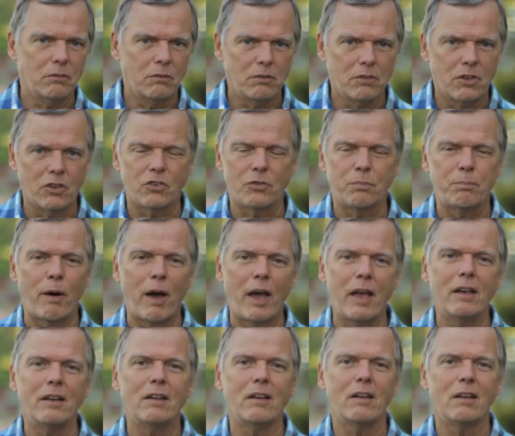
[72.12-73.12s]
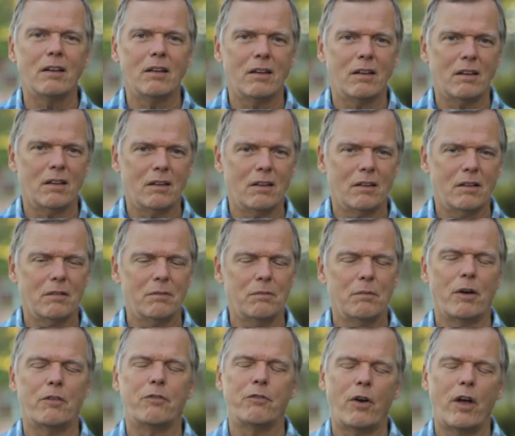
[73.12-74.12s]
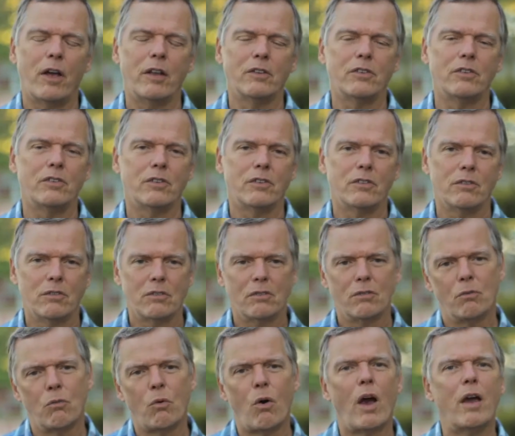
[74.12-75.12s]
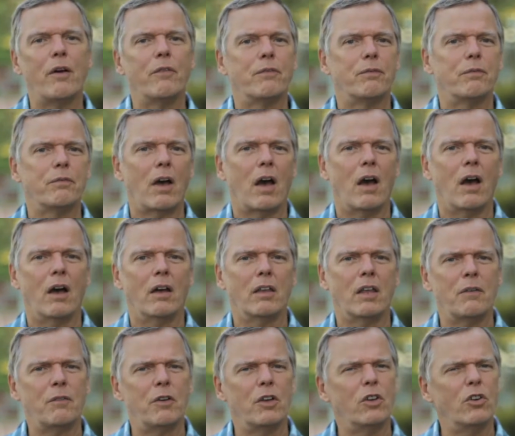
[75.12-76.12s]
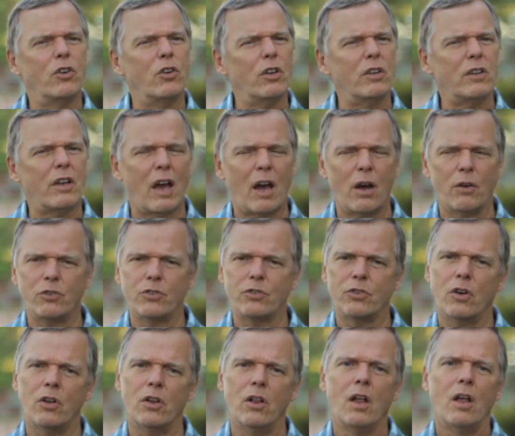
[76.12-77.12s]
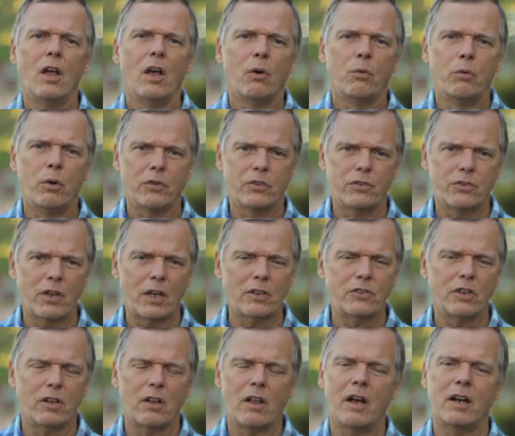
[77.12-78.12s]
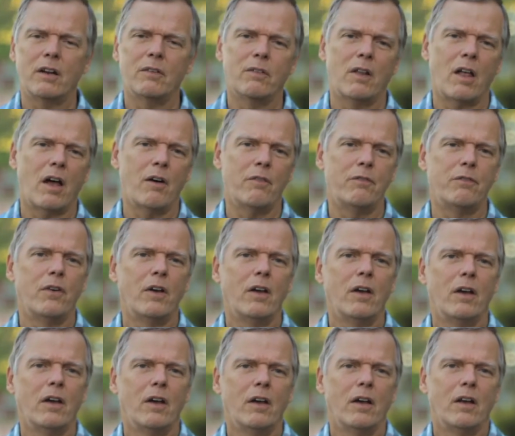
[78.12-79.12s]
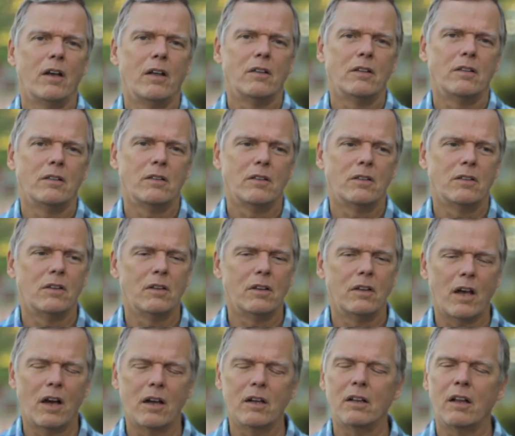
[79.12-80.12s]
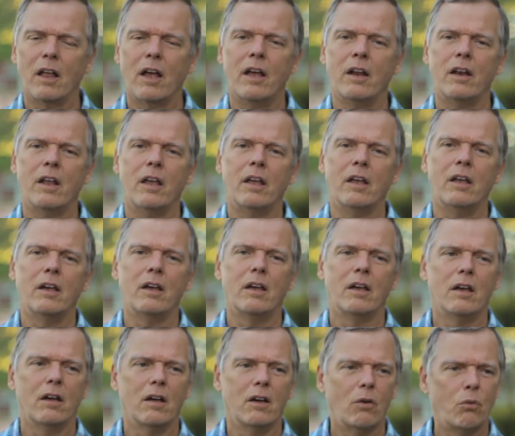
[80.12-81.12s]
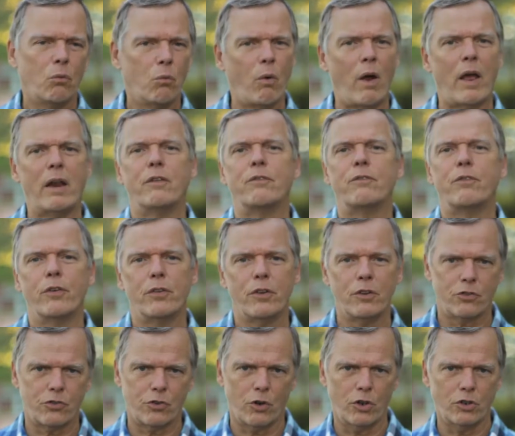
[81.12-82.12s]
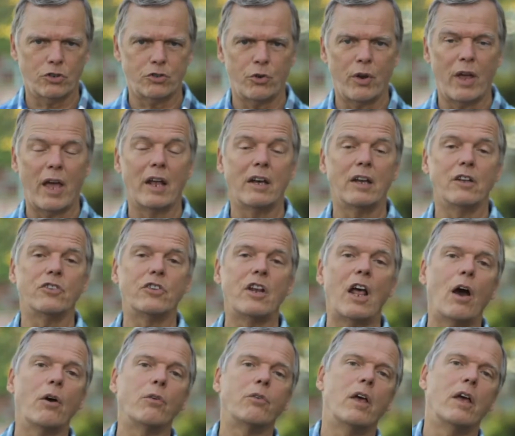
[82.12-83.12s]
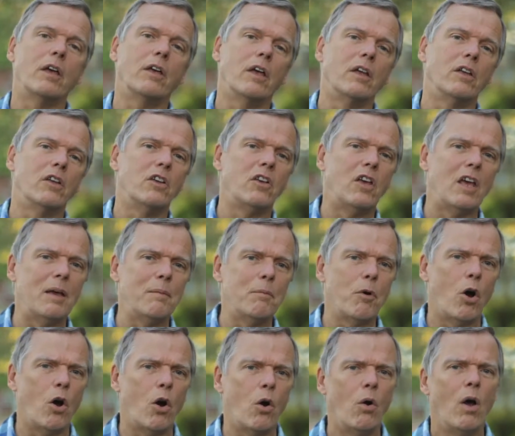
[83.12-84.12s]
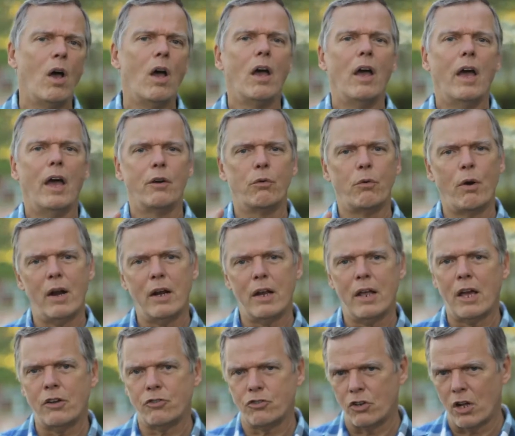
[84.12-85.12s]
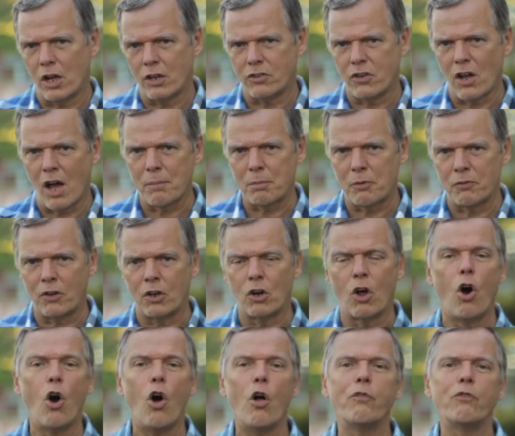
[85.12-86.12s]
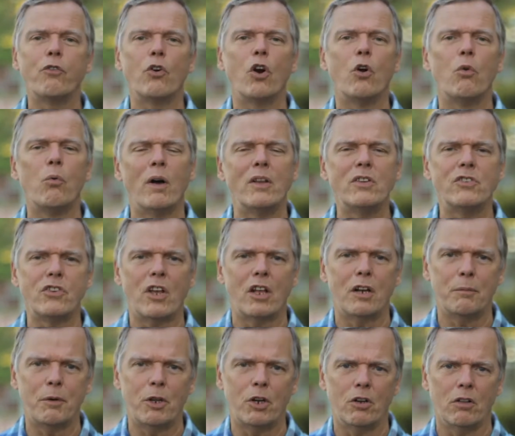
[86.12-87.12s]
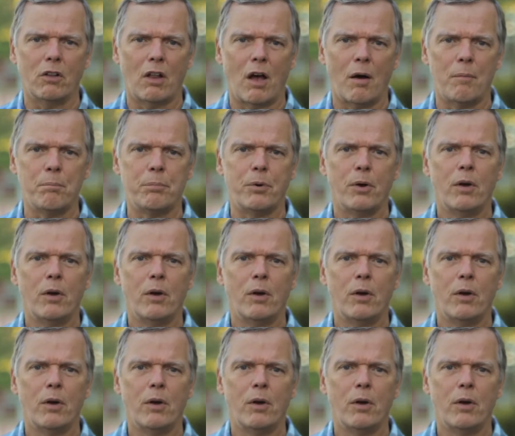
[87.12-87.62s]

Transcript: despite my friend's wife uh, giving good counsel with such a lot of love, the young lady went for the surgery and is now taking chemo and radiation on top of it, all for a one centimeter lump